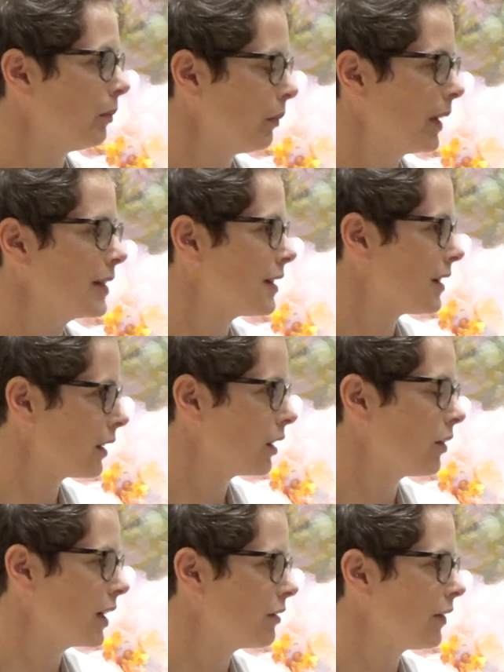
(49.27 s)
it's the
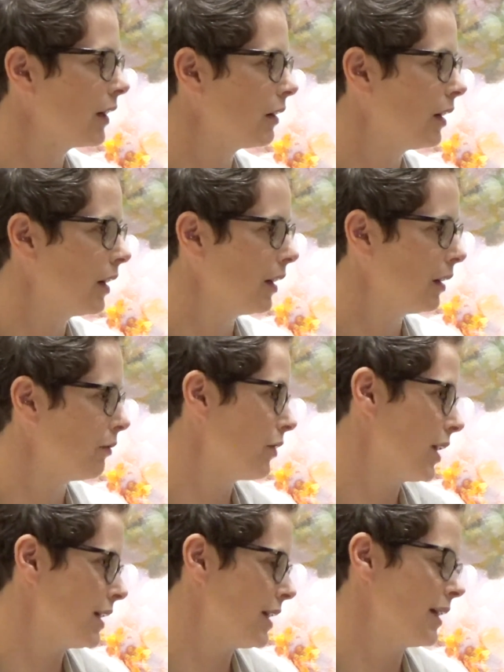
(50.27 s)
correct
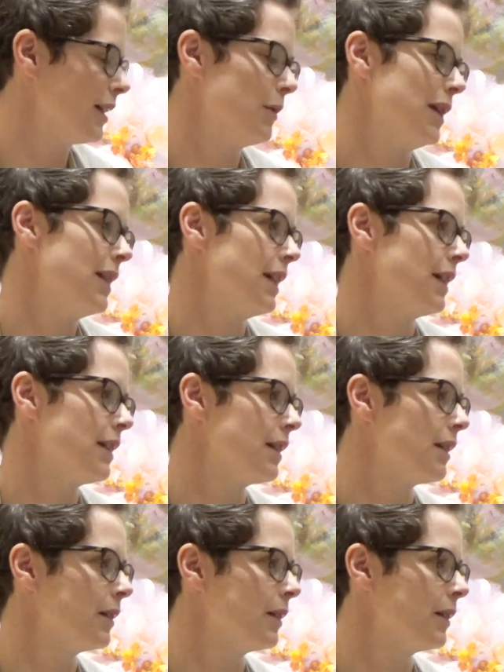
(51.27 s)
variety that's being tested.